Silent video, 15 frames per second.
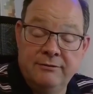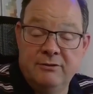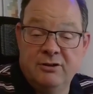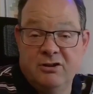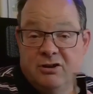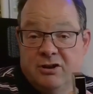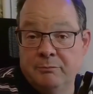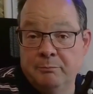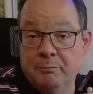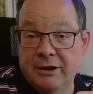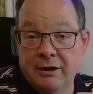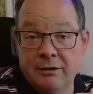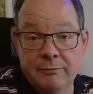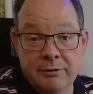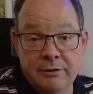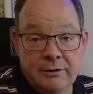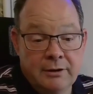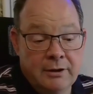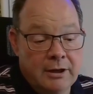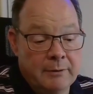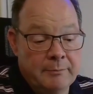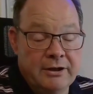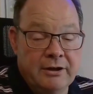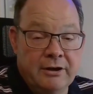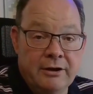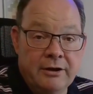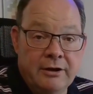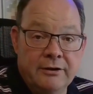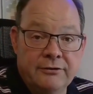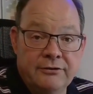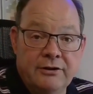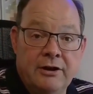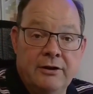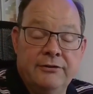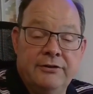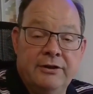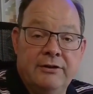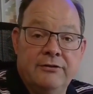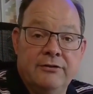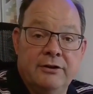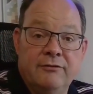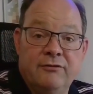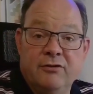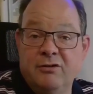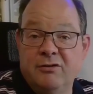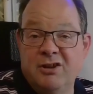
You can pick up a PIR style sensor for